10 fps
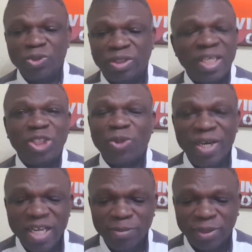you sexual
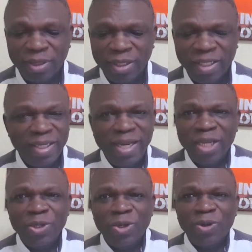names
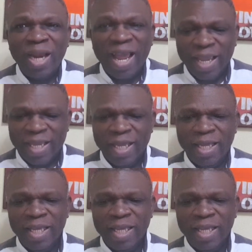that you don't like,